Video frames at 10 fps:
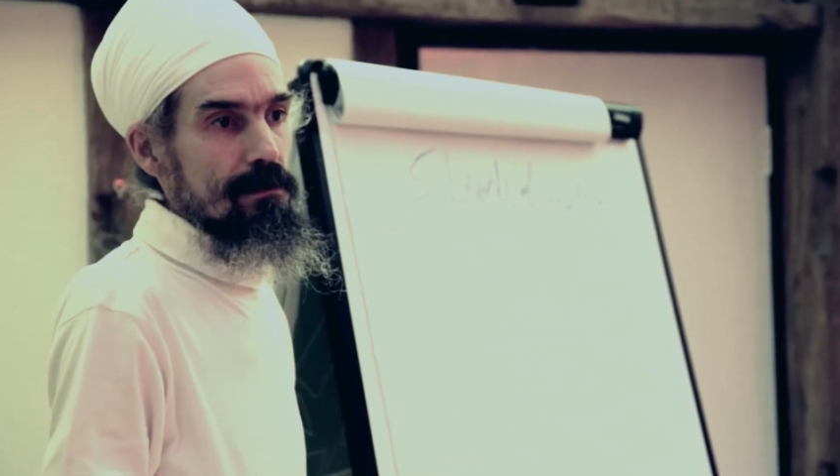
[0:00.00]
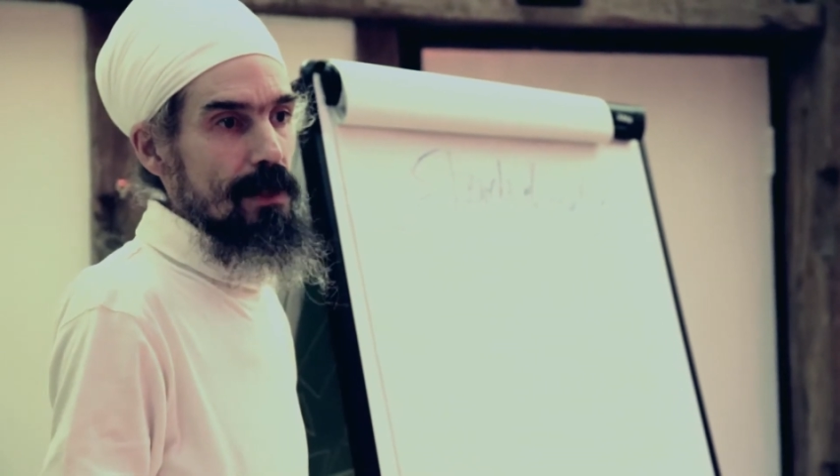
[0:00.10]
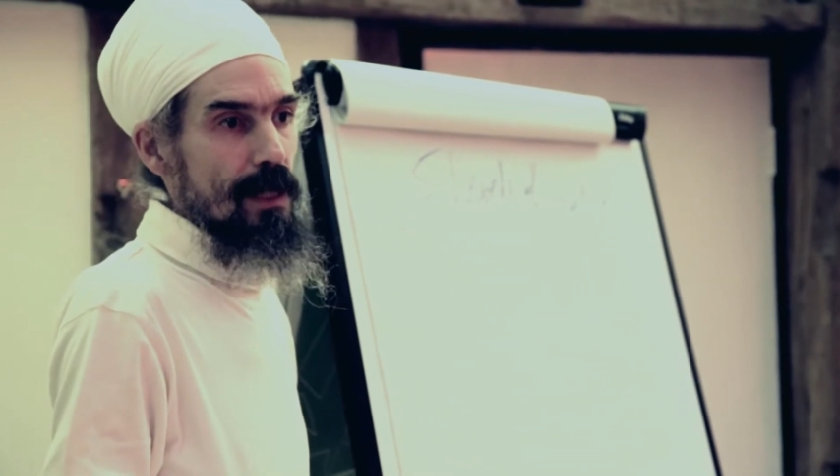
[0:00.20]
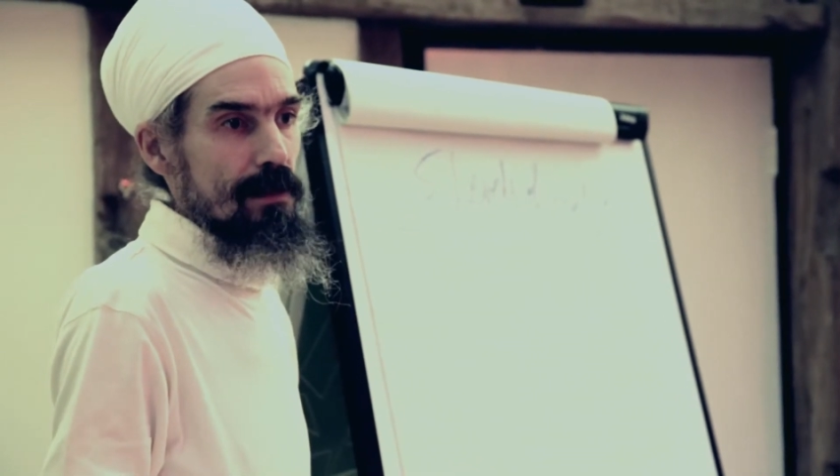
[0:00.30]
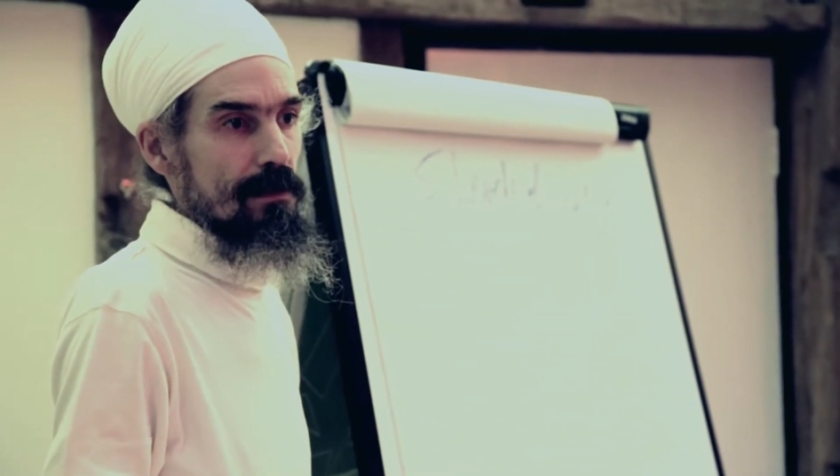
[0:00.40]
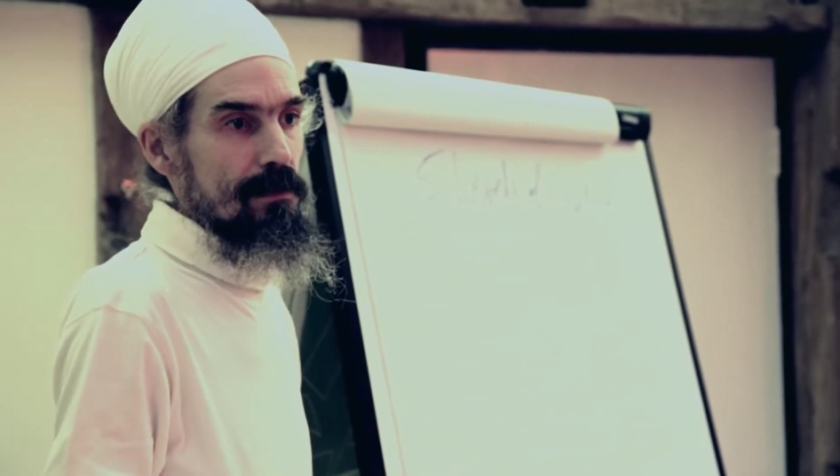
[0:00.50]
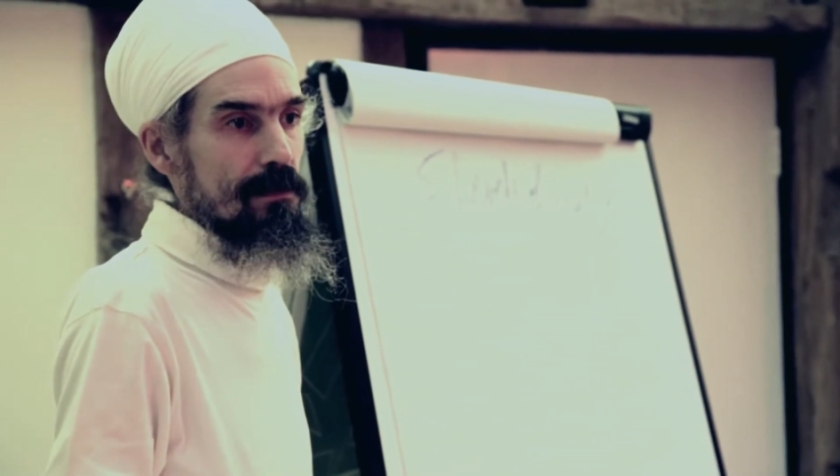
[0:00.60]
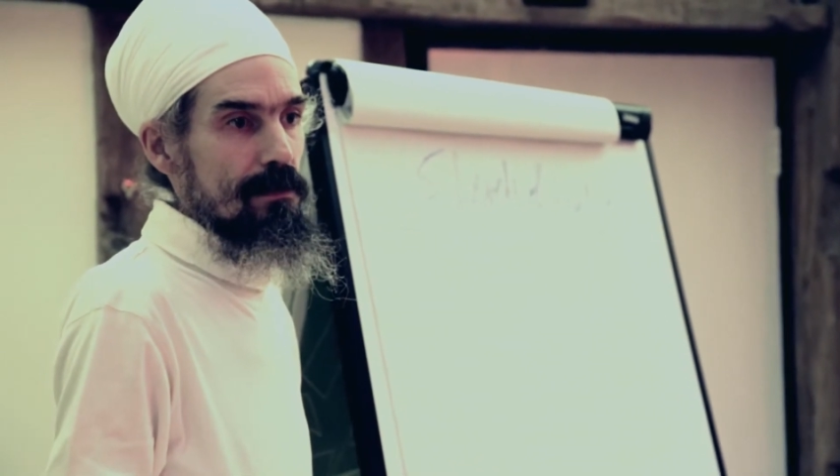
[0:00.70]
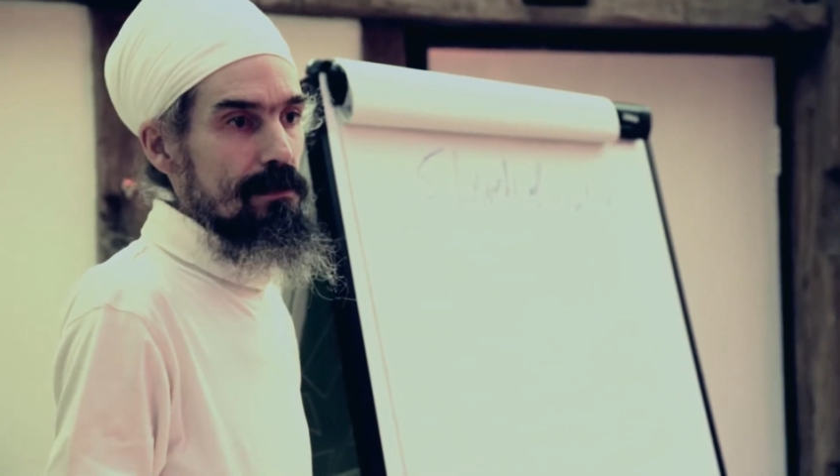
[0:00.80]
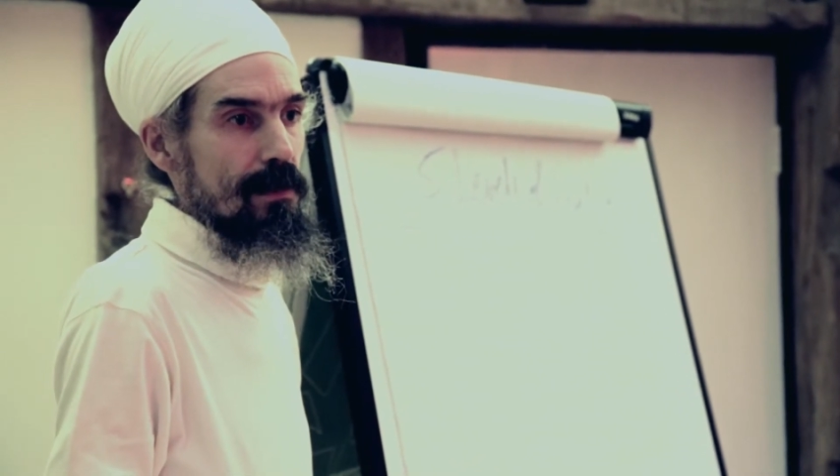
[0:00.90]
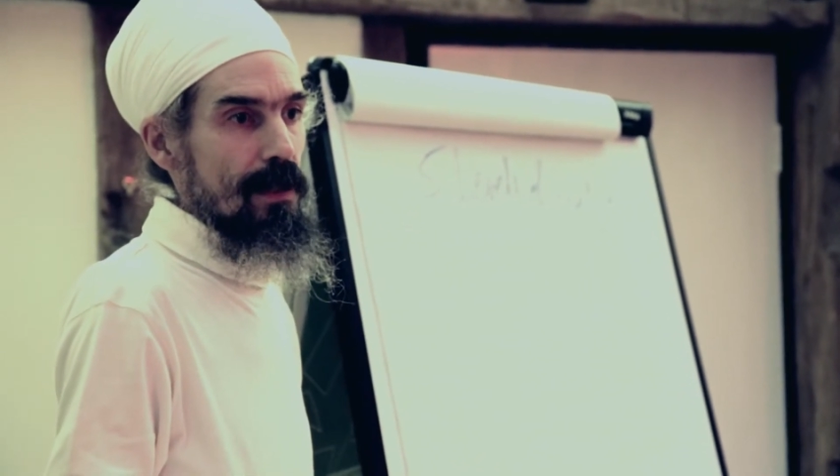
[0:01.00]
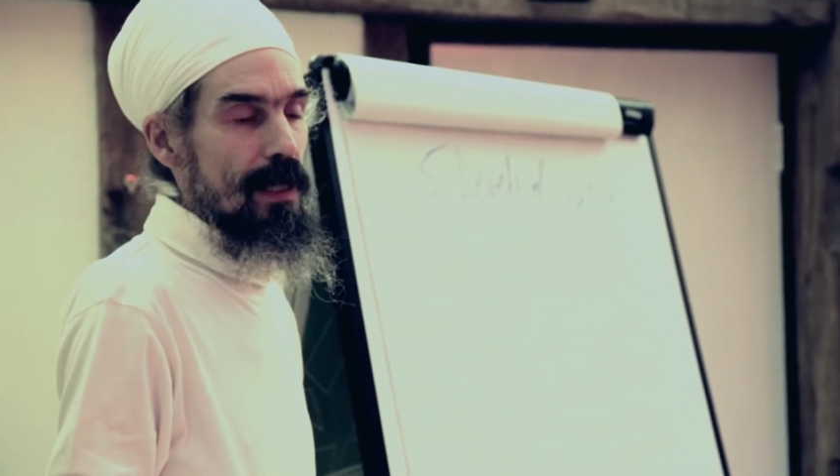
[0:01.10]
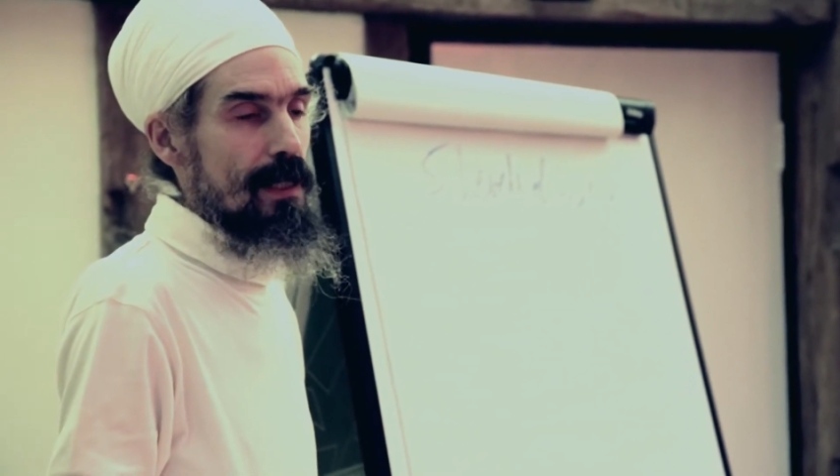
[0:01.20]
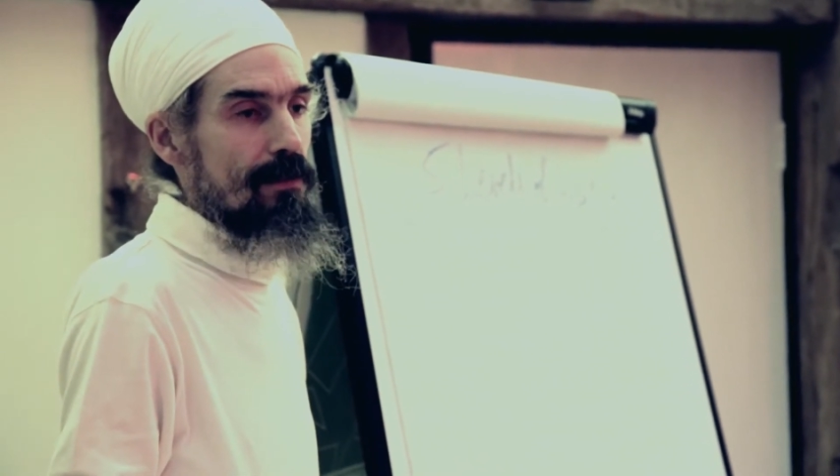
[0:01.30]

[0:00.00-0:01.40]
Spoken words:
Yeah. Any